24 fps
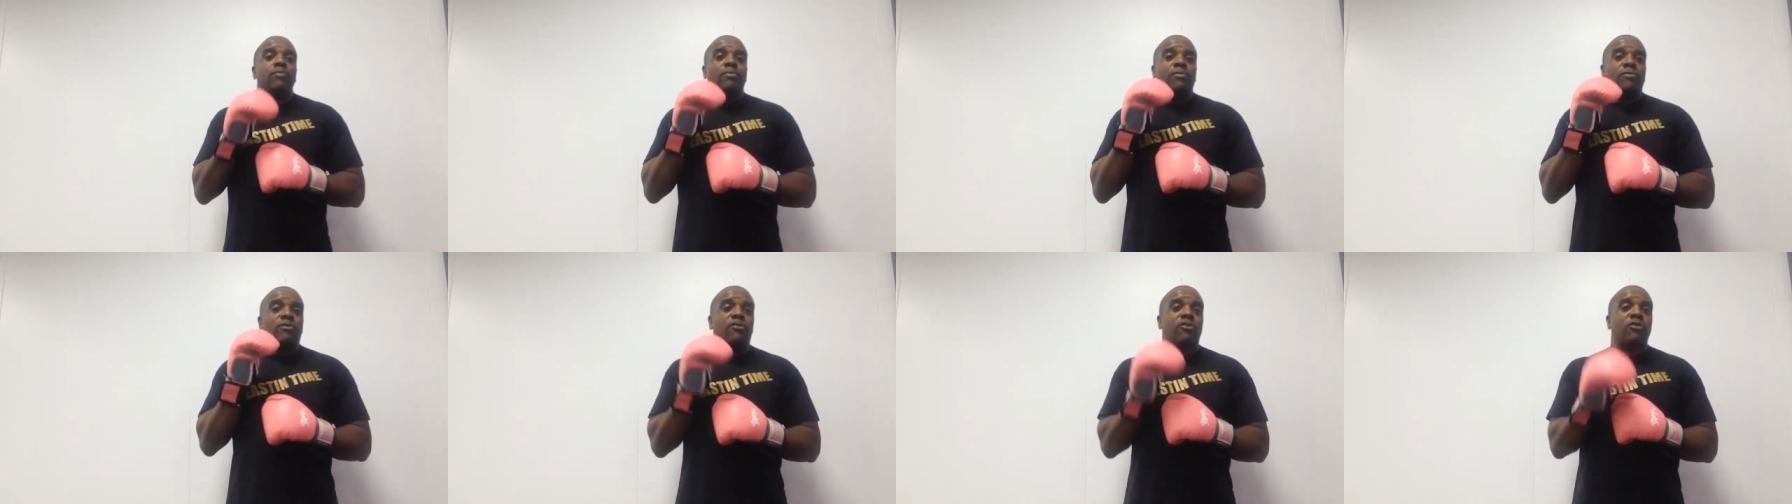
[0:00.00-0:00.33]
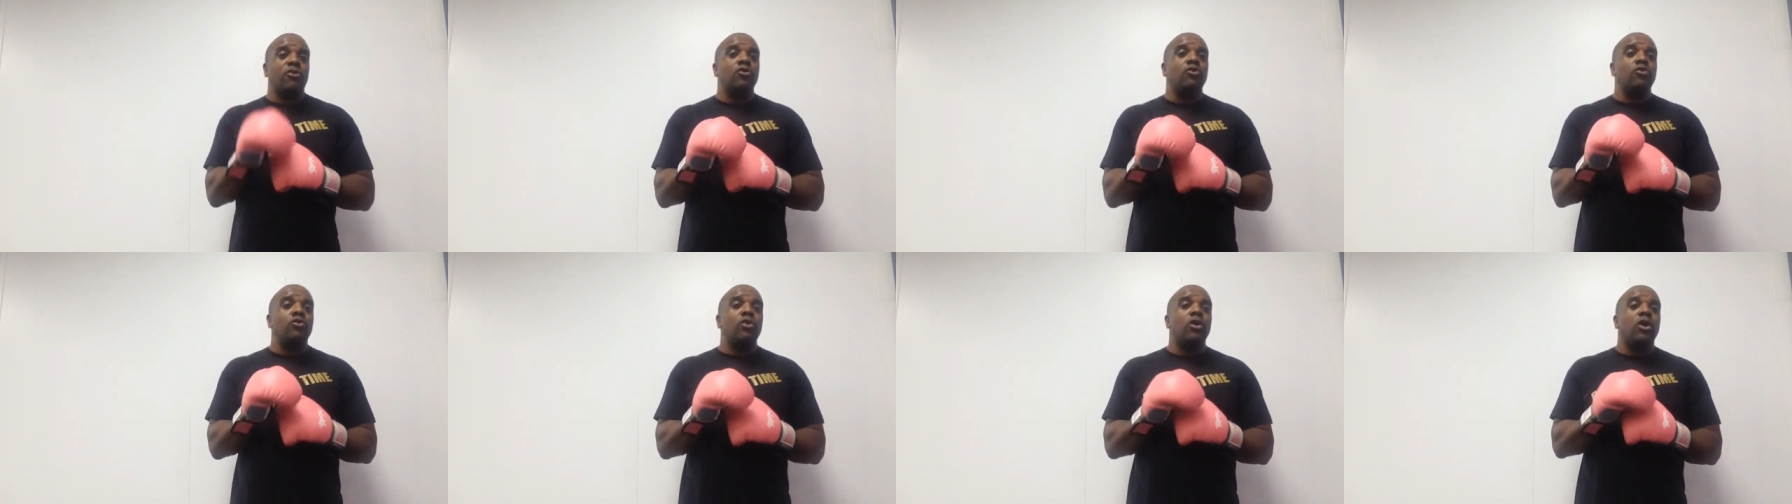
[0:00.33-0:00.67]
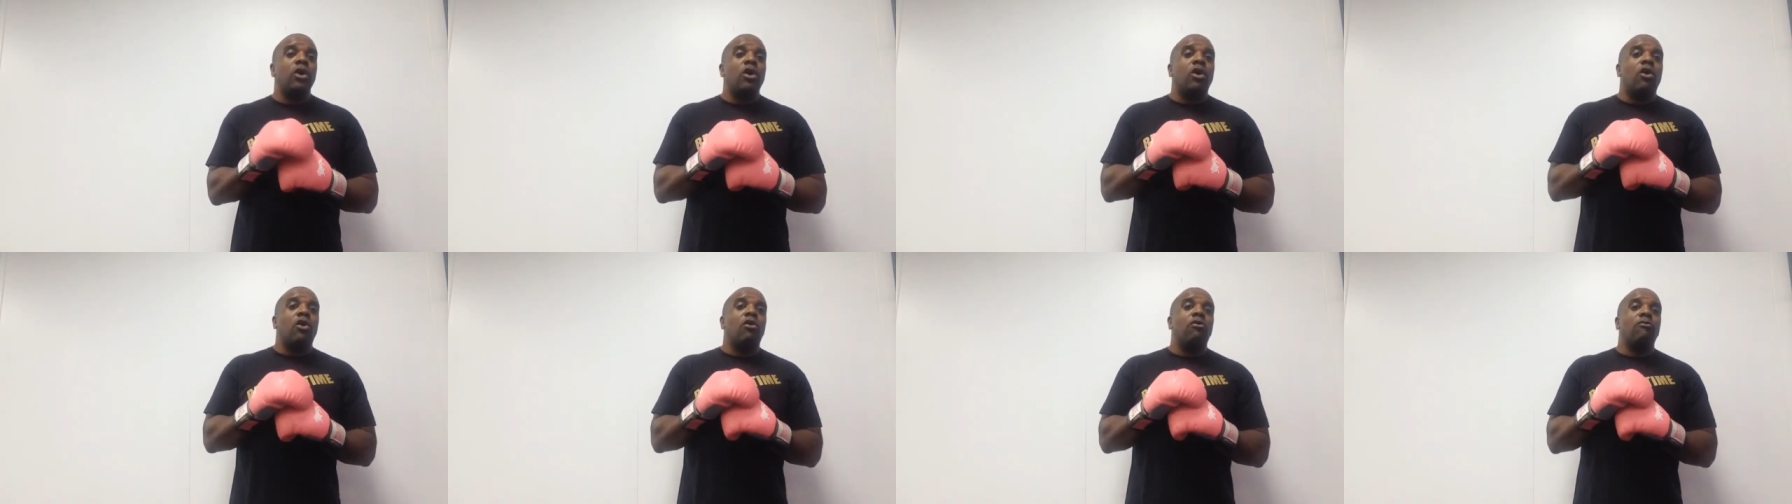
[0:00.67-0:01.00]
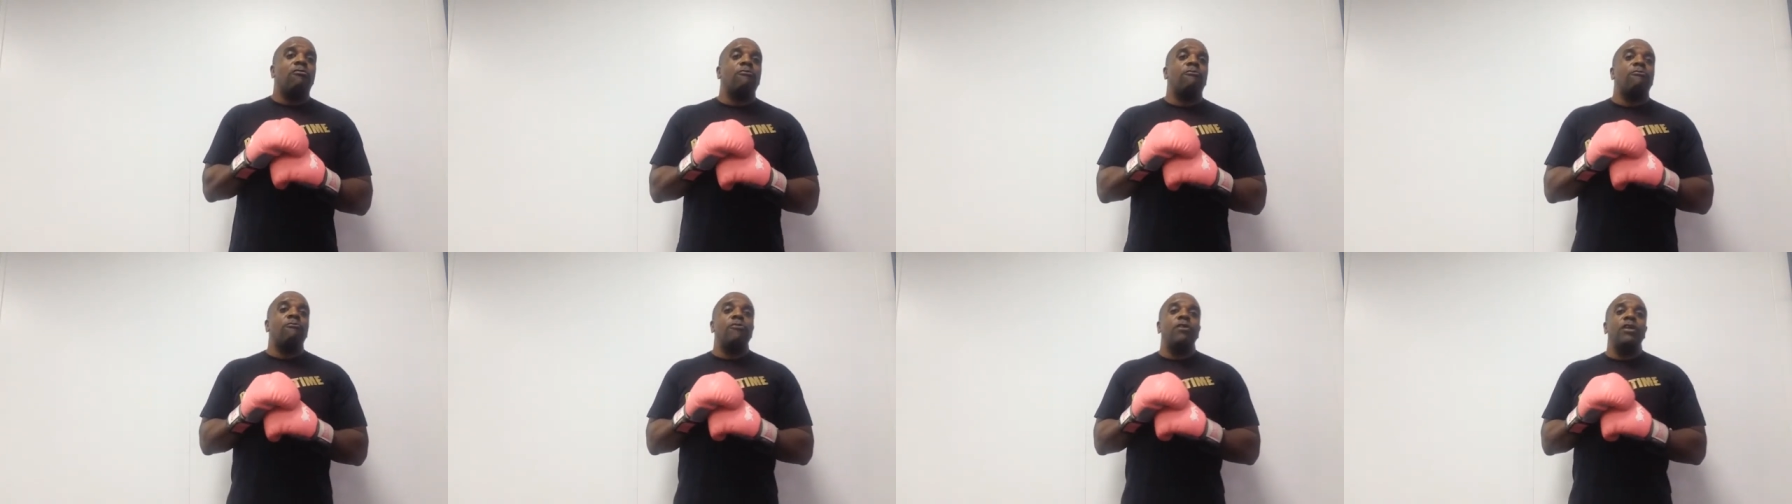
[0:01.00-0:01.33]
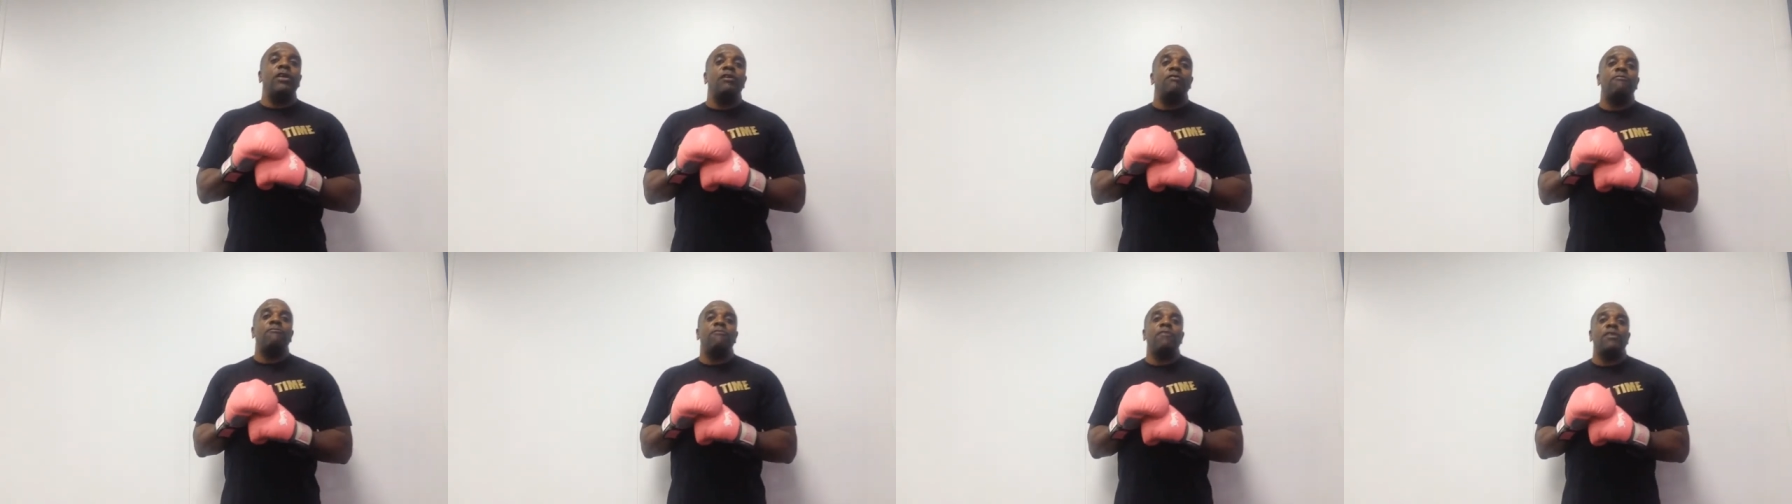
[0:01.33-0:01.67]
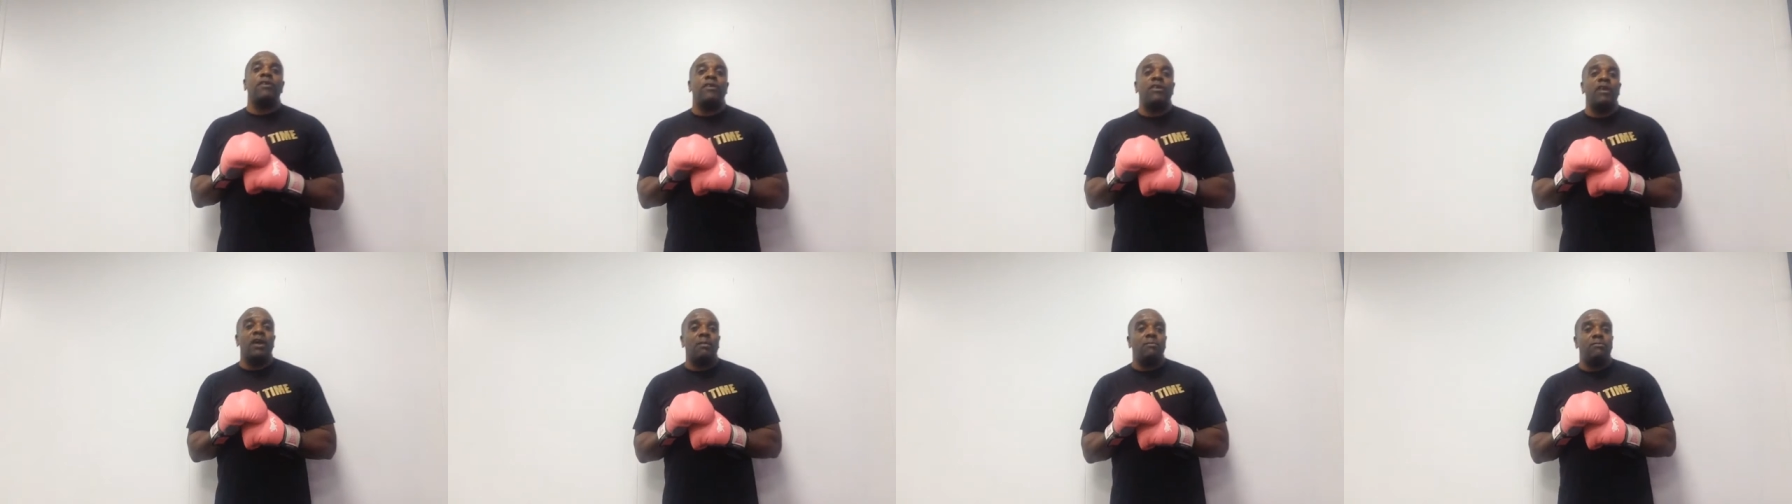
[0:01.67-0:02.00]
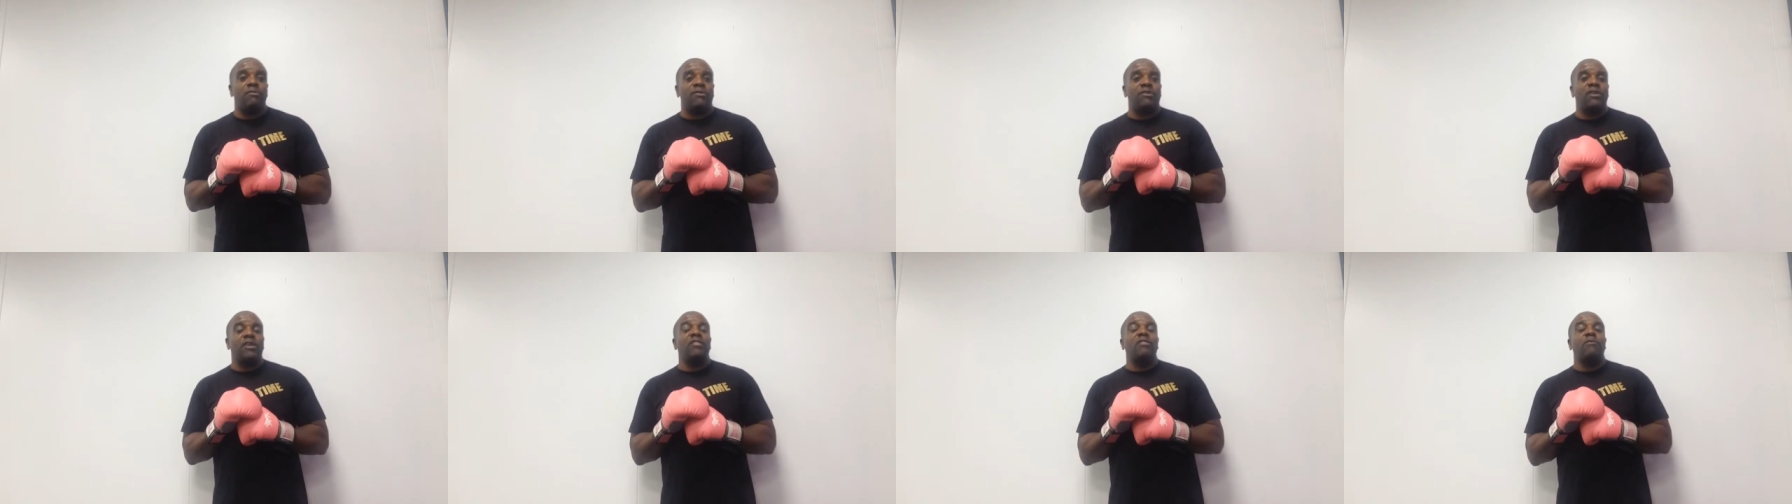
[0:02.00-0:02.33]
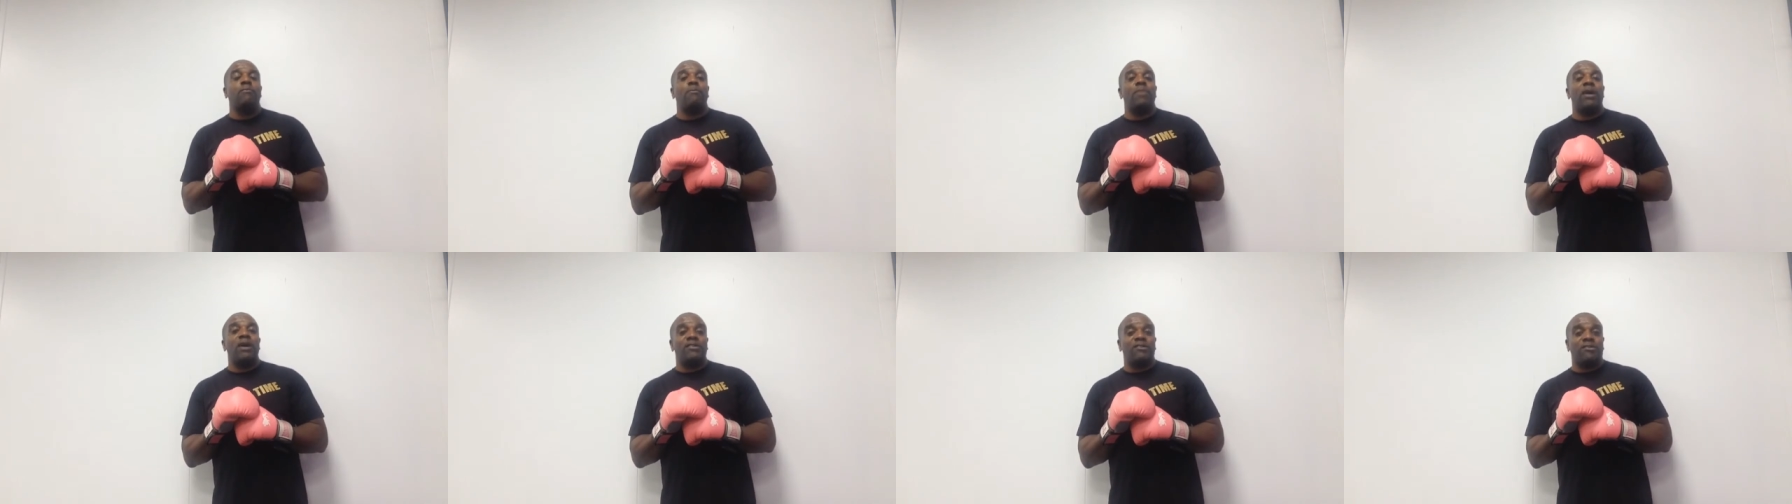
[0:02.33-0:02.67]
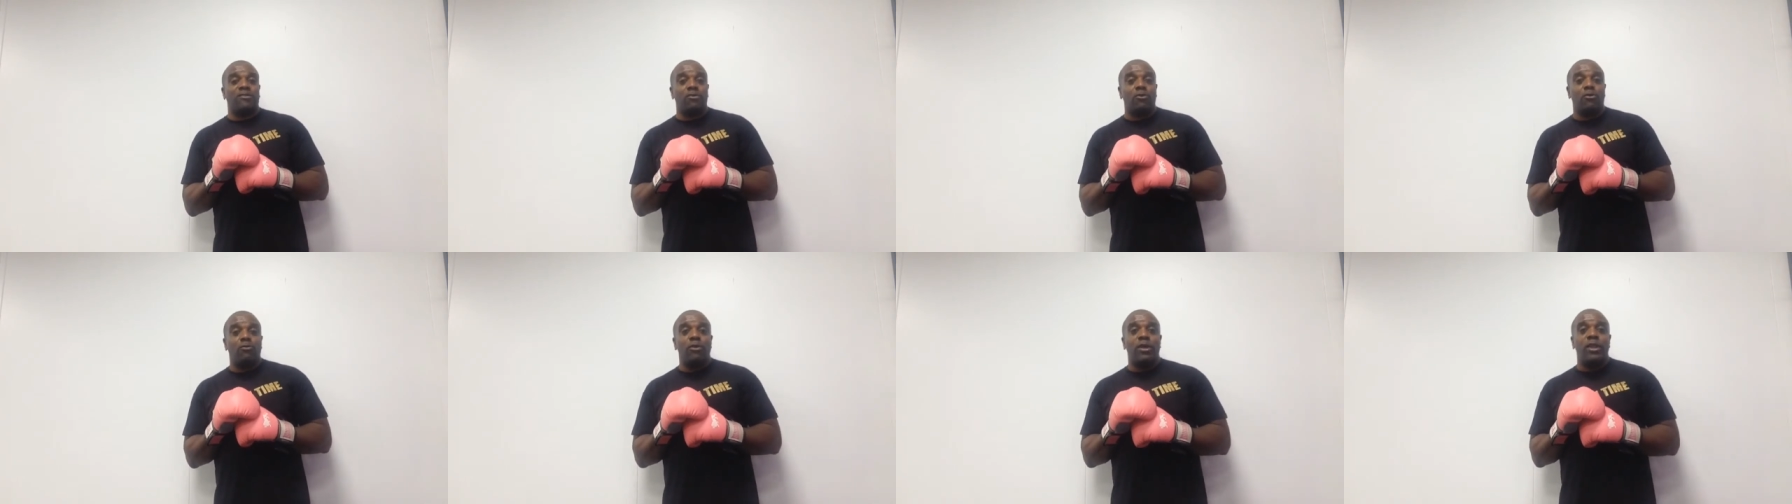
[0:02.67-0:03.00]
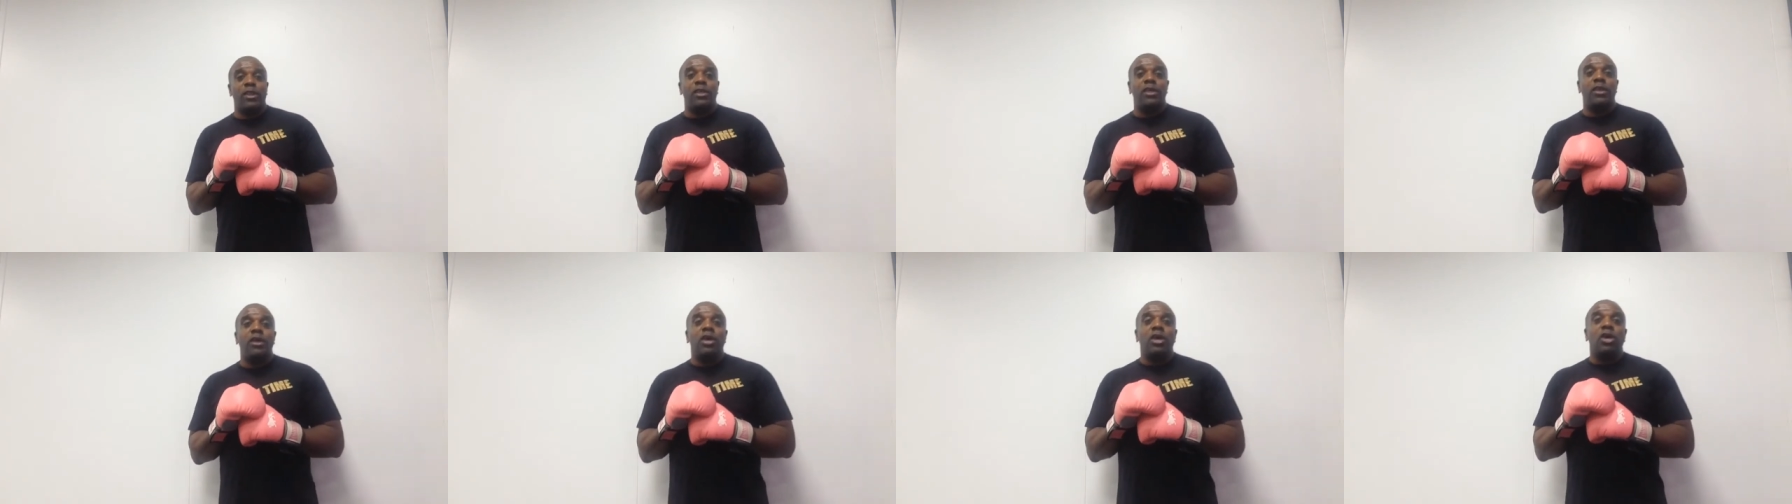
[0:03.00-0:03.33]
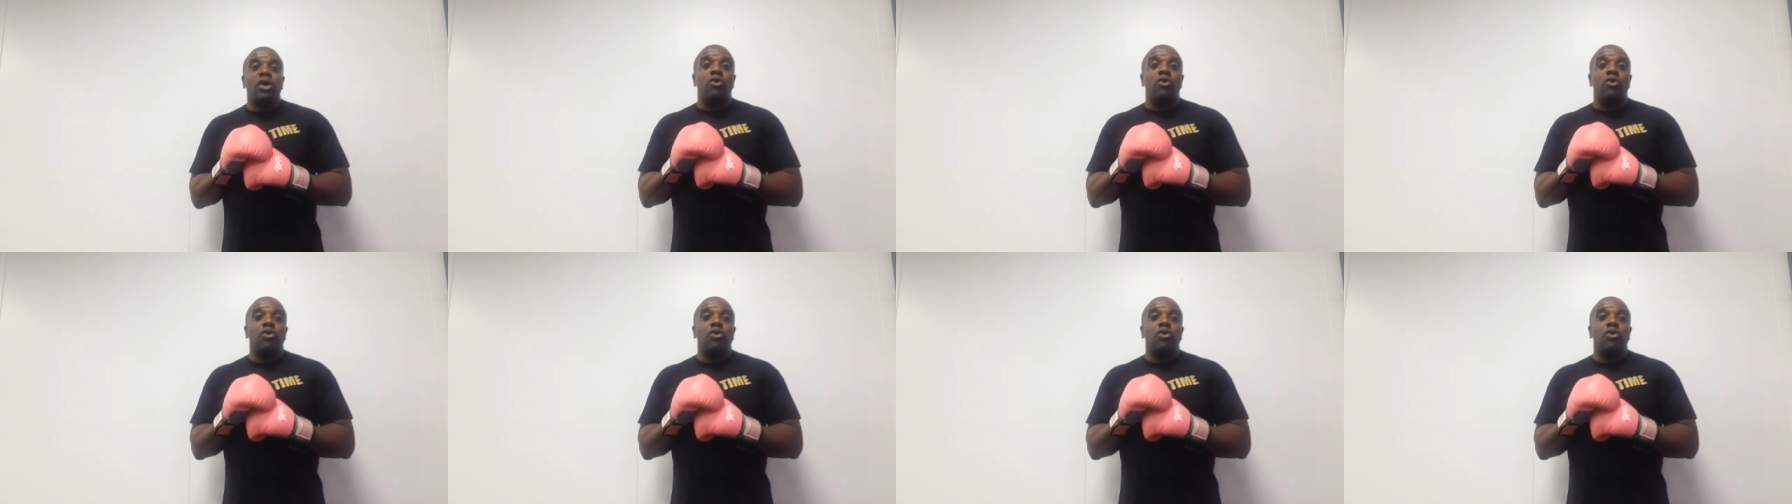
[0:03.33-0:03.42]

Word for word: two or three fit camps in the past already,